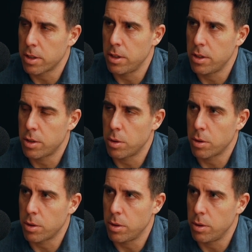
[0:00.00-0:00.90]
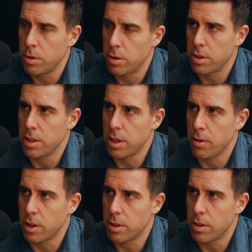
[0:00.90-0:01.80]
Can you just talk through the
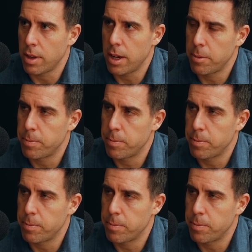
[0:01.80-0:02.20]
significance of that?